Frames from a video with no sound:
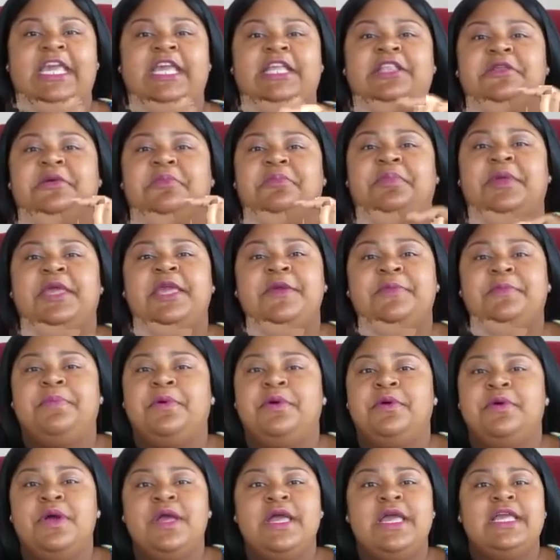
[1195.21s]
and the
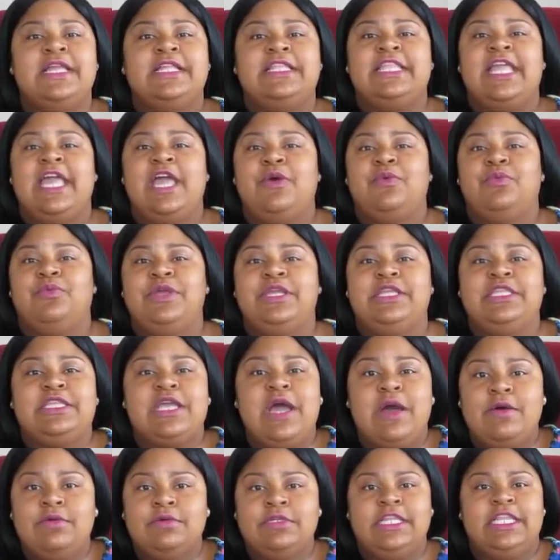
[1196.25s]
people that we
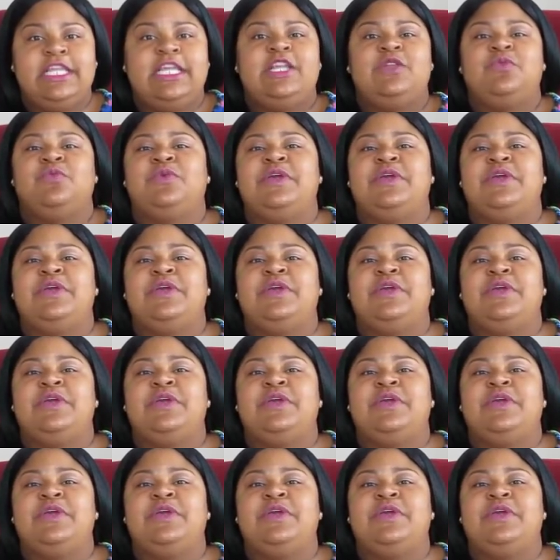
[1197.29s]
don't need,